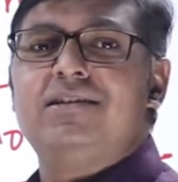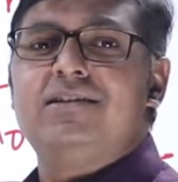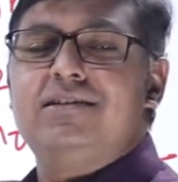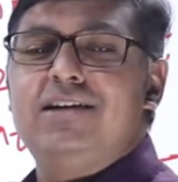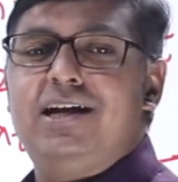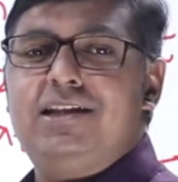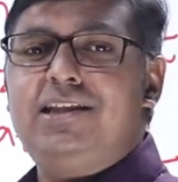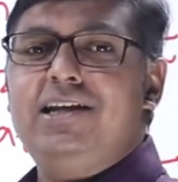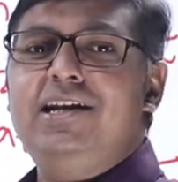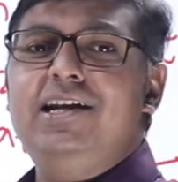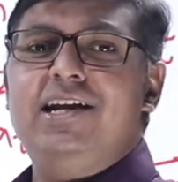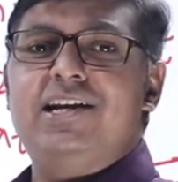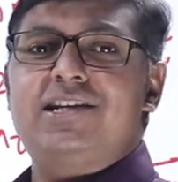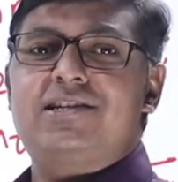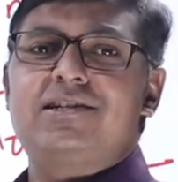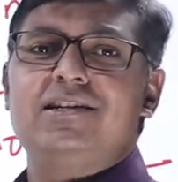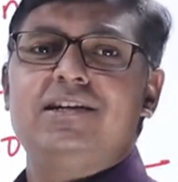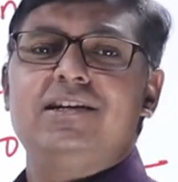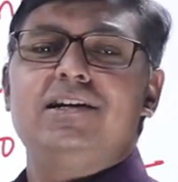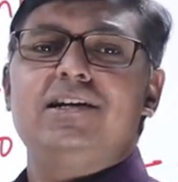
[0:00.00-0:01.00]
Nothing
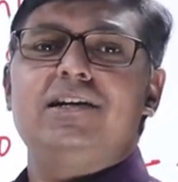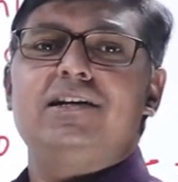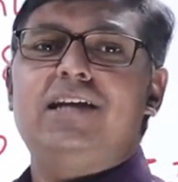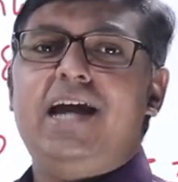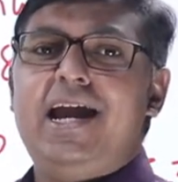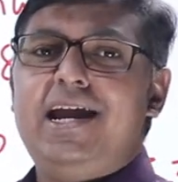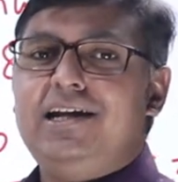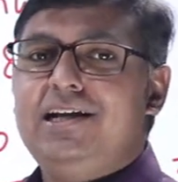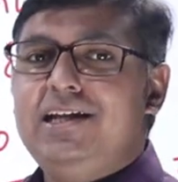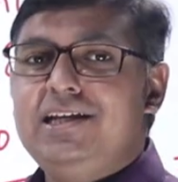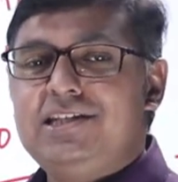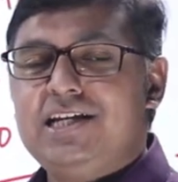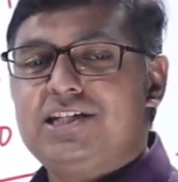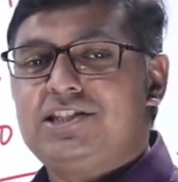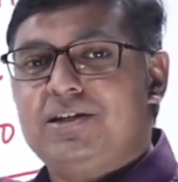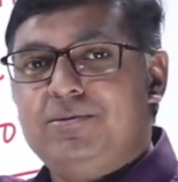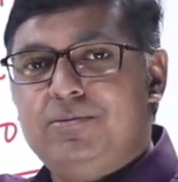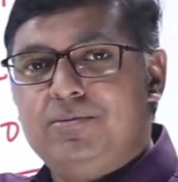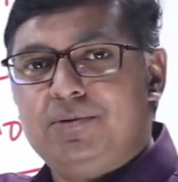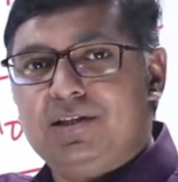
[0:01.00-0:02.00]
yes. Directly
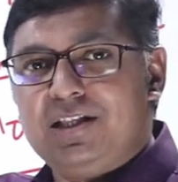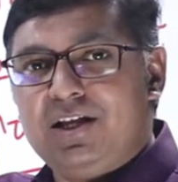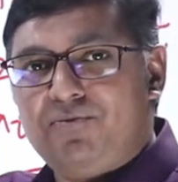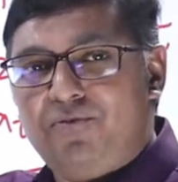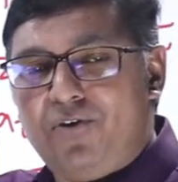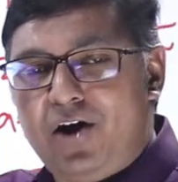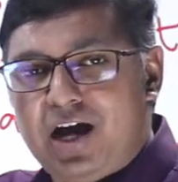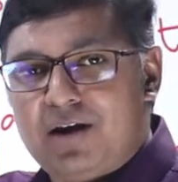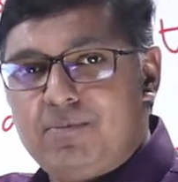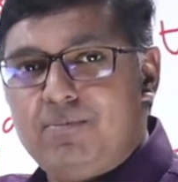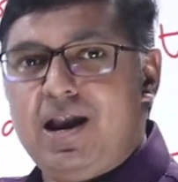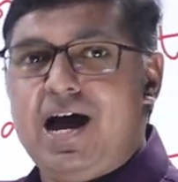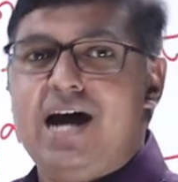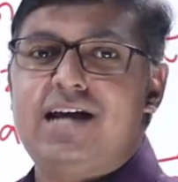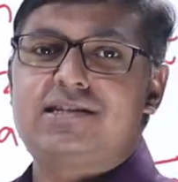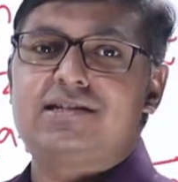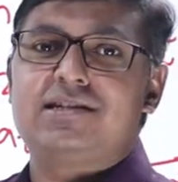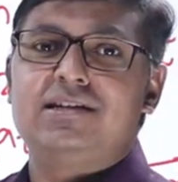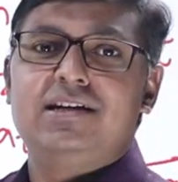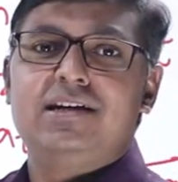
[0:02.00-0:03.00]
just remembering the
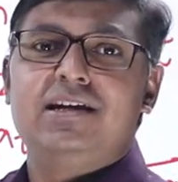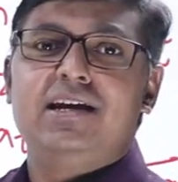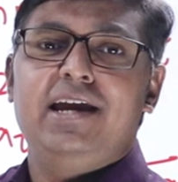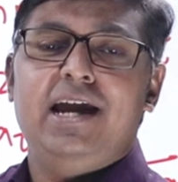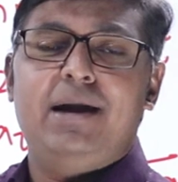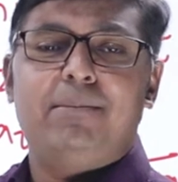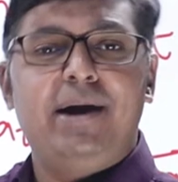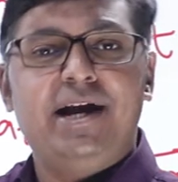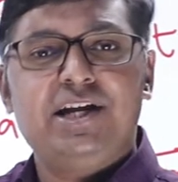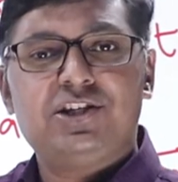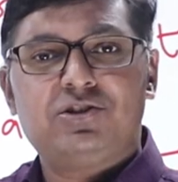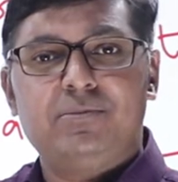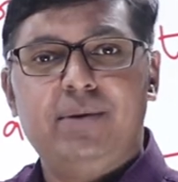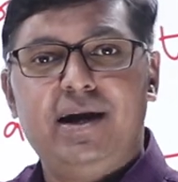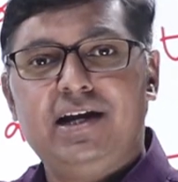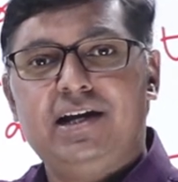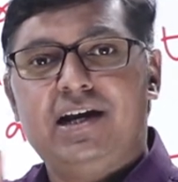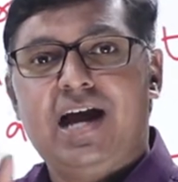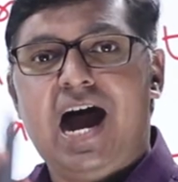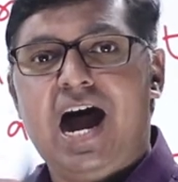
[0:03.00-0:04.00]
formulas. MI
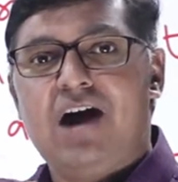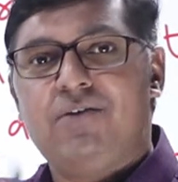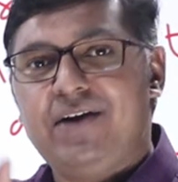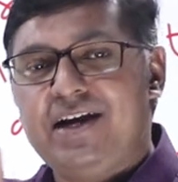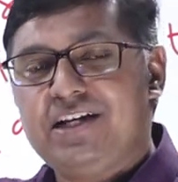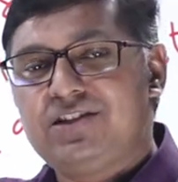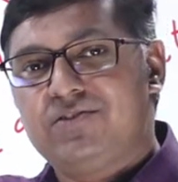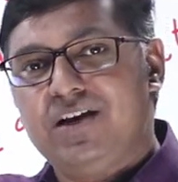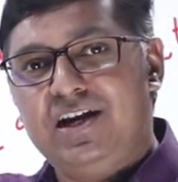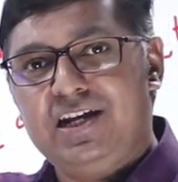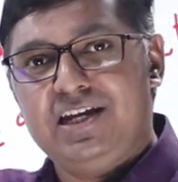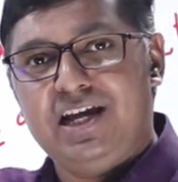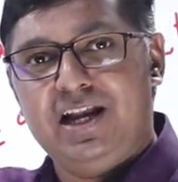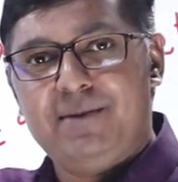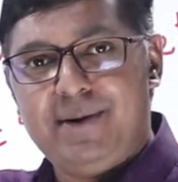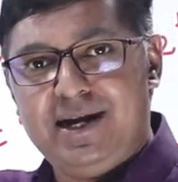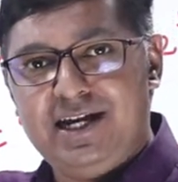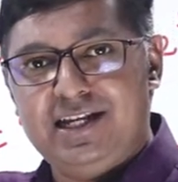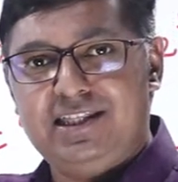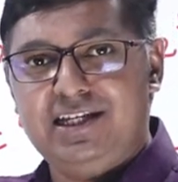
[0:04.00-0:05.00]
instrument half I square
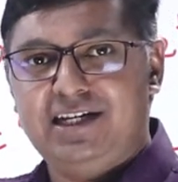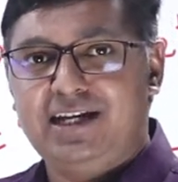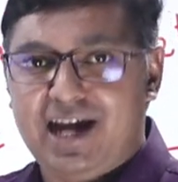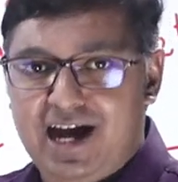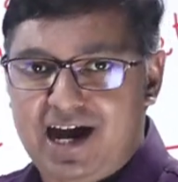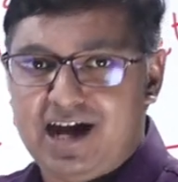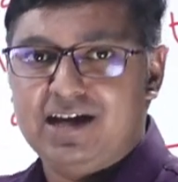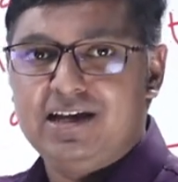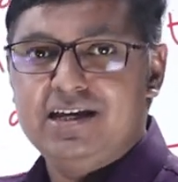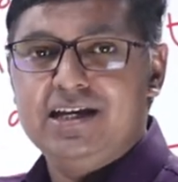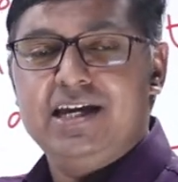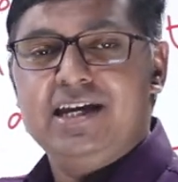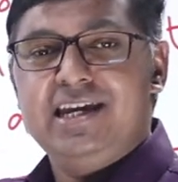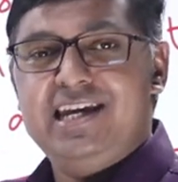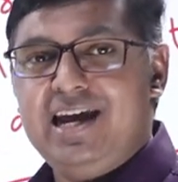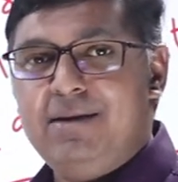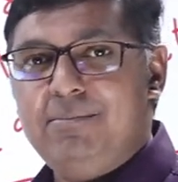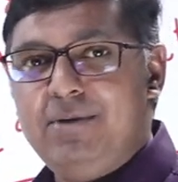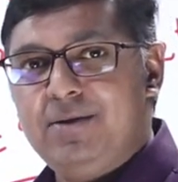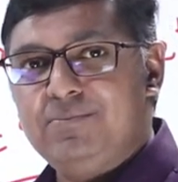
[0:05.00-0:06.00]
dl by d theta.
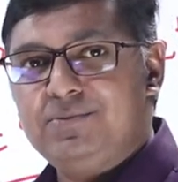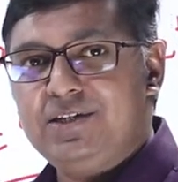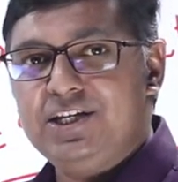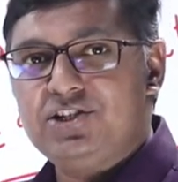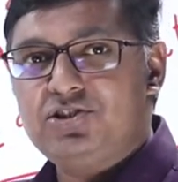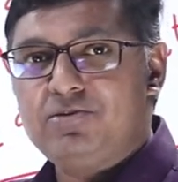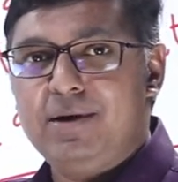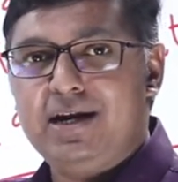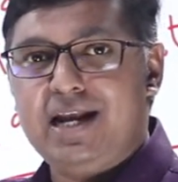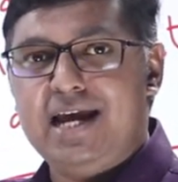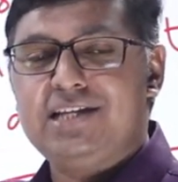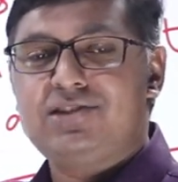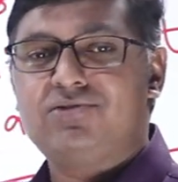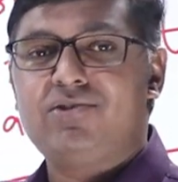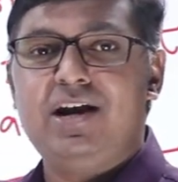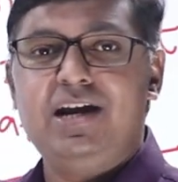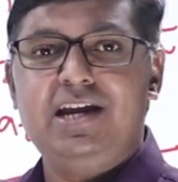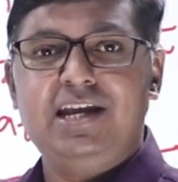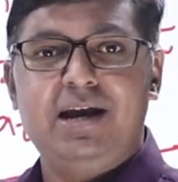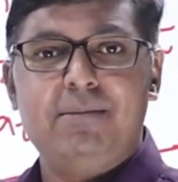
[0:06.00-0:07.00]
EMMC instrument I
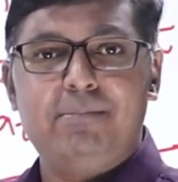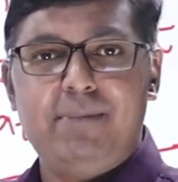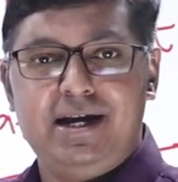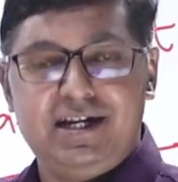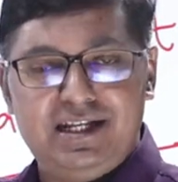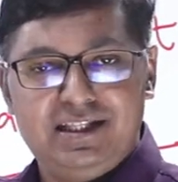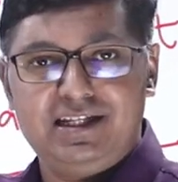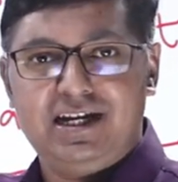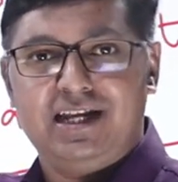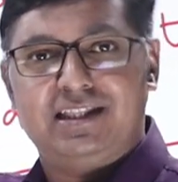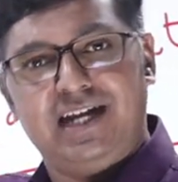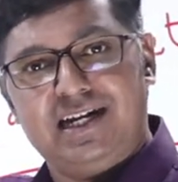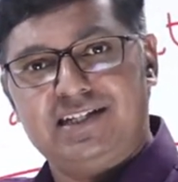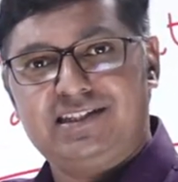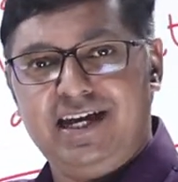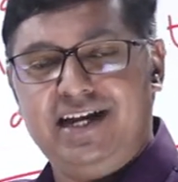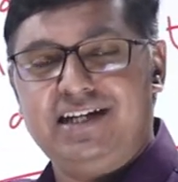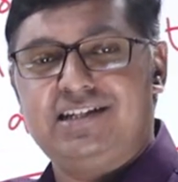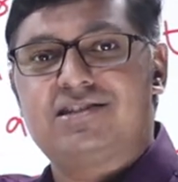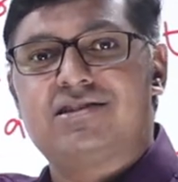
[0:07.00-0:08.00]
square dm by d theta.
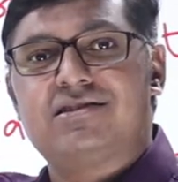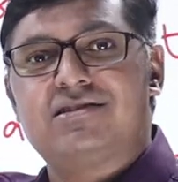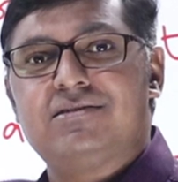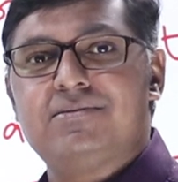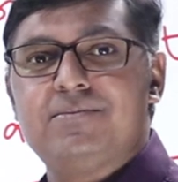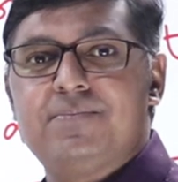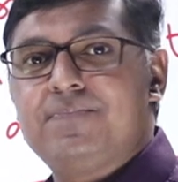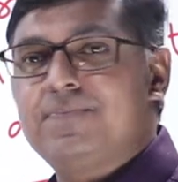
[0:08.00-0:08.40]
That's it.